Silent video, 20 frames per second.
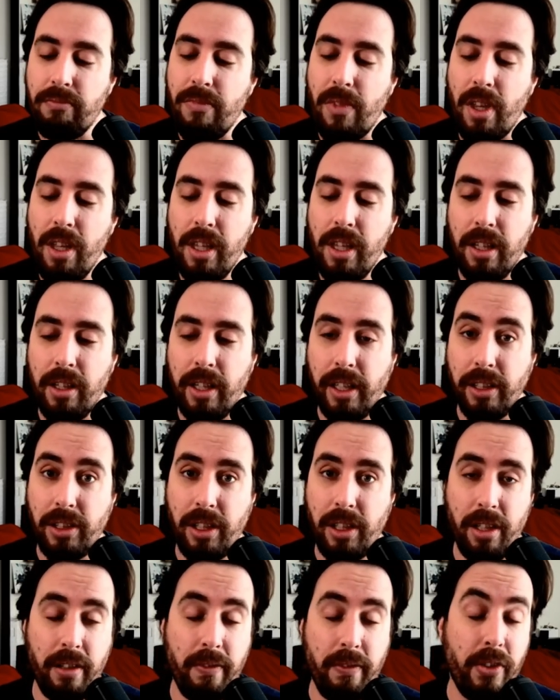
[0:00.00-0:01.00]
They lost
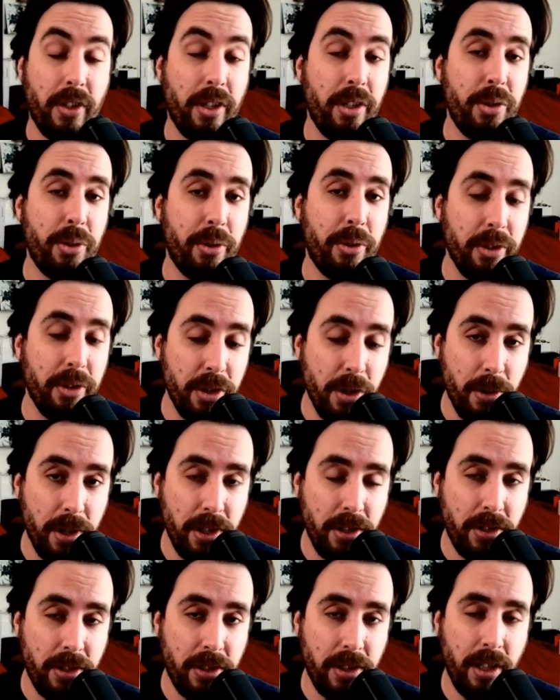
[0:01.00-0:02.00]
it on very short
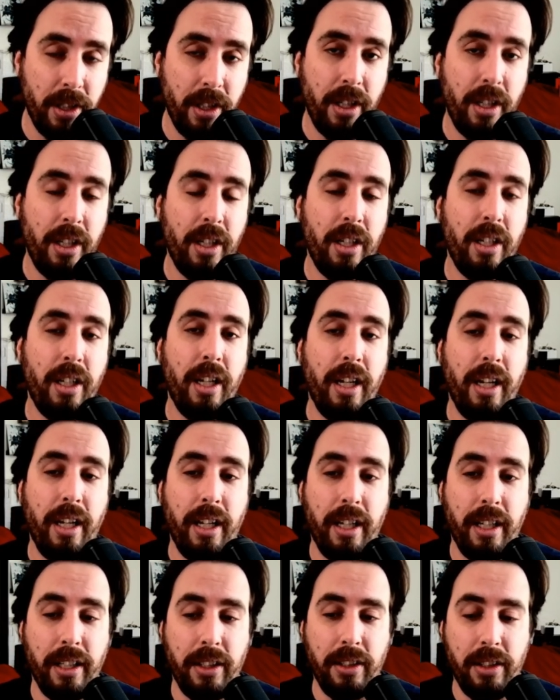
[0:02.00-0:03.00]
notice
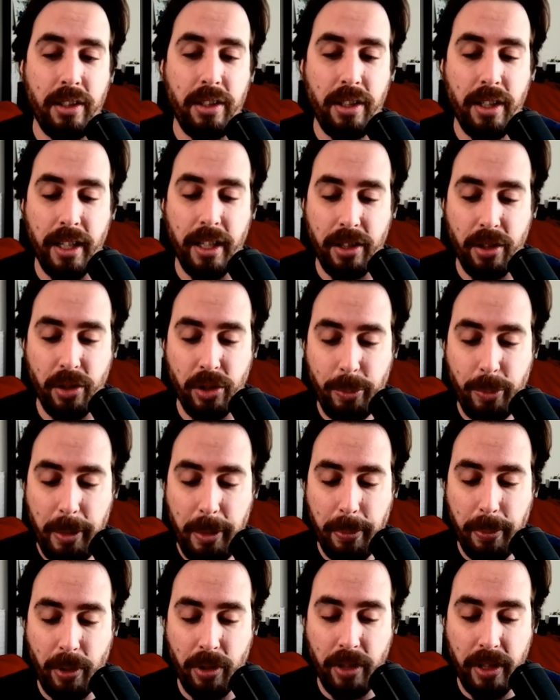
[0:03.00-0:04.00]
and that those
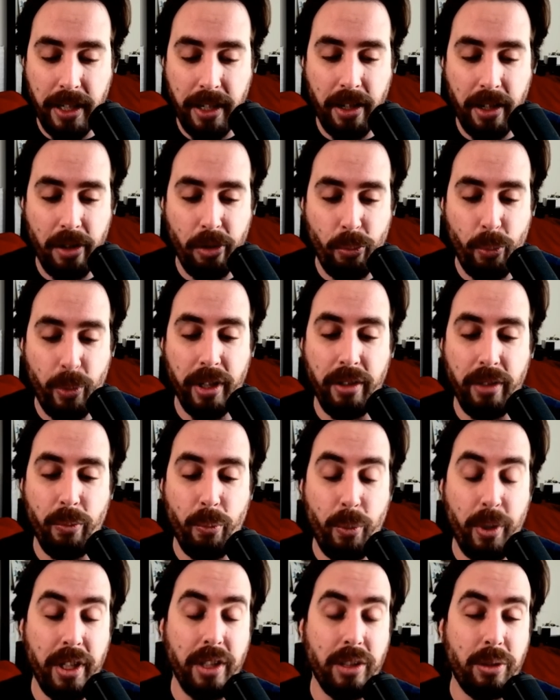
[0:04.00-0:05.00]
people now what
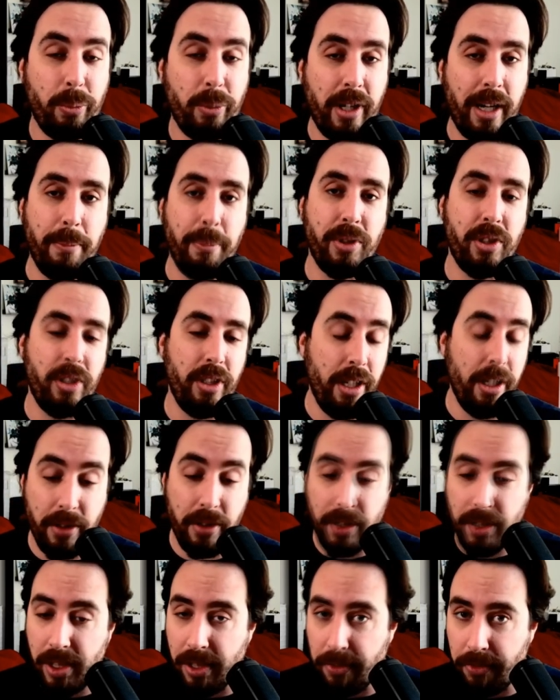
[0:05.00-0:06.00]
what is perhaps
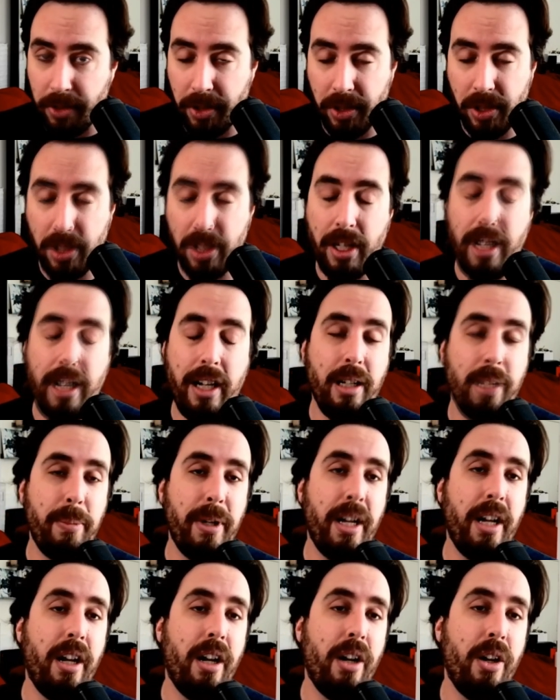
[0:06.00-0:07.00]
interesting for us to talk
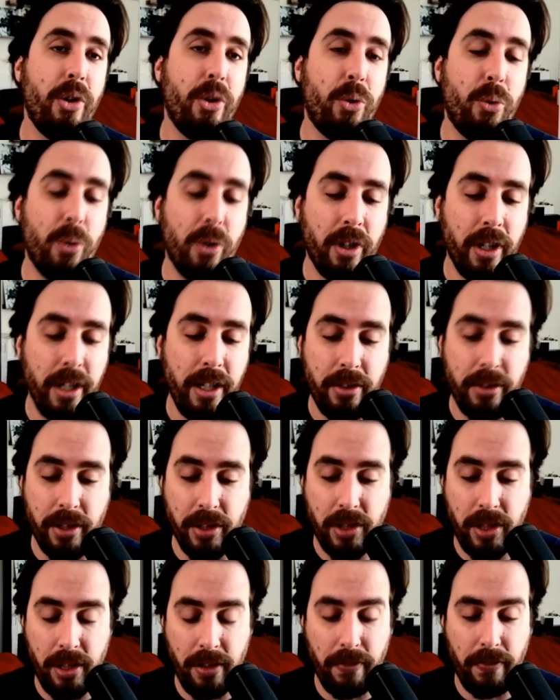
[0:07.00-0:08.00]
about or
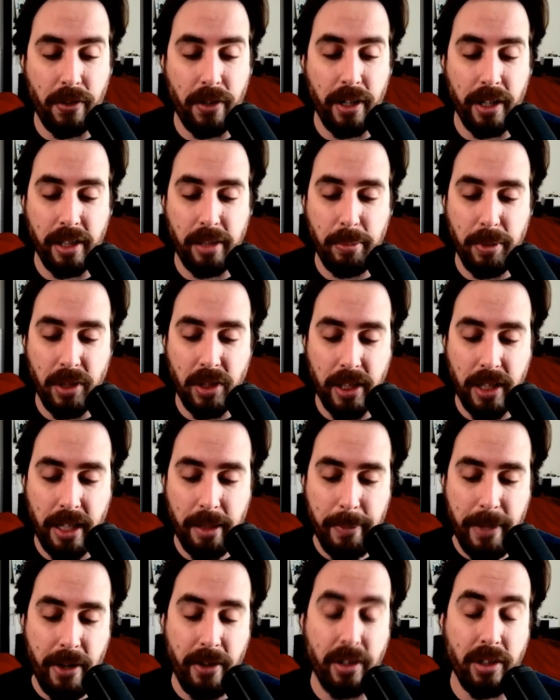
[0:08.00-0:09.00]
interesting for us to be sad
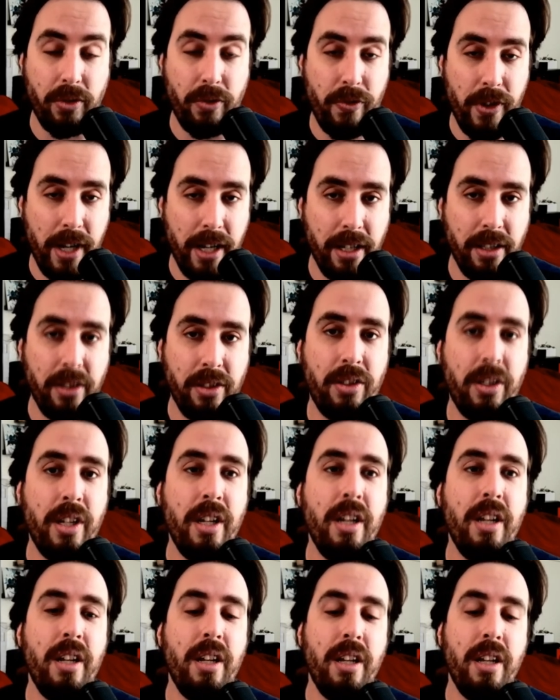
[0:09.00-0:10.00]
about as fans
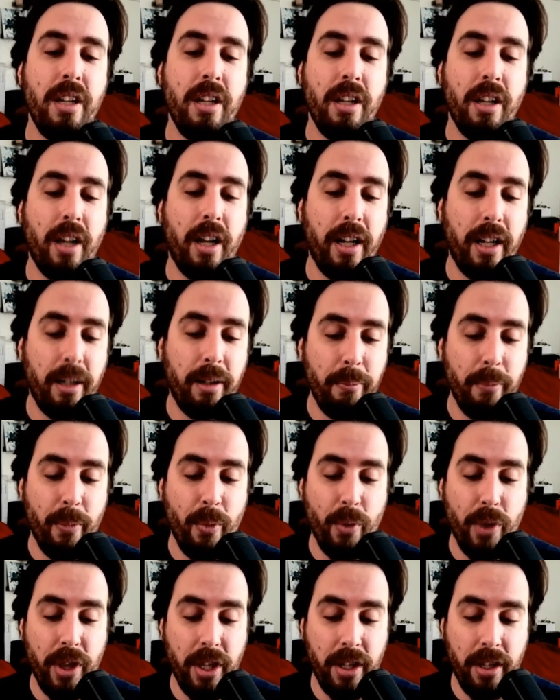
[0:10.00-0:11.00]
um,
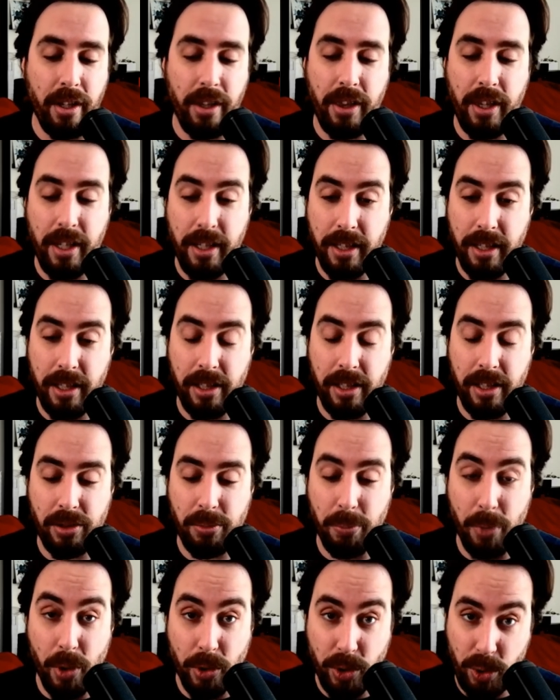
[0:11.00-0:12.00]
the thing that is
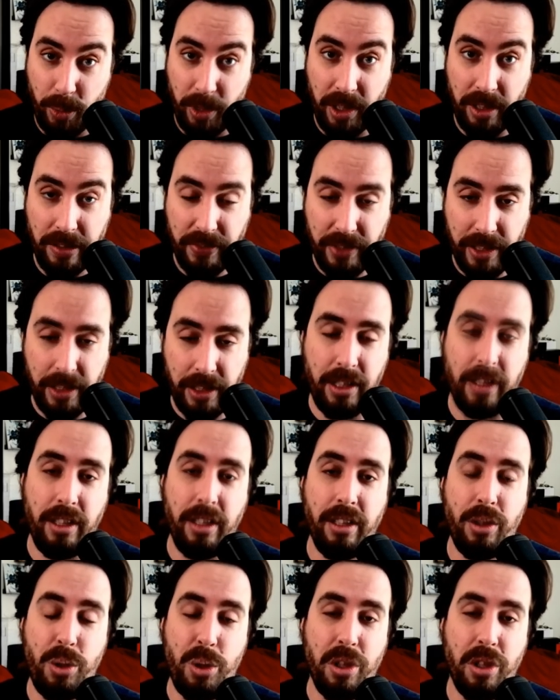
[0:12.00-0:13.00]
most relevant
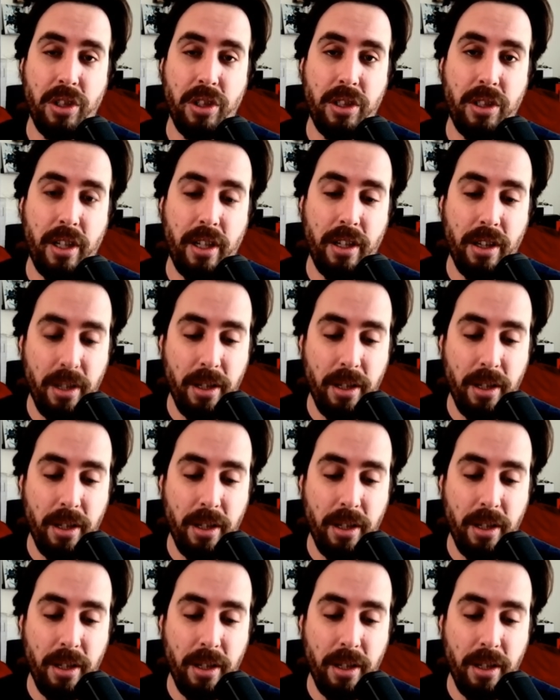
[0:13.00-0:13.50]
is just the